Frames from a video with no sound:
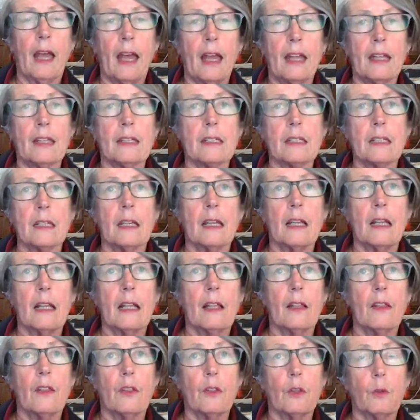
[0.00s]
And
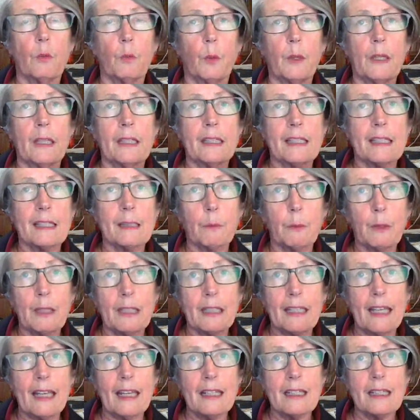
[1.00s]
we
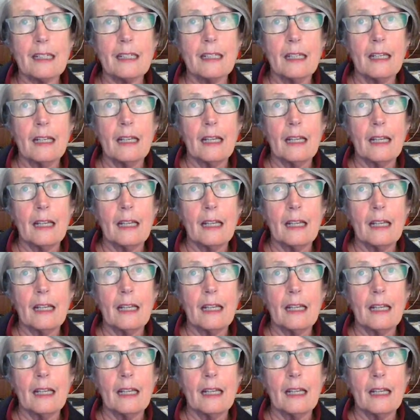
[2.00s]
get,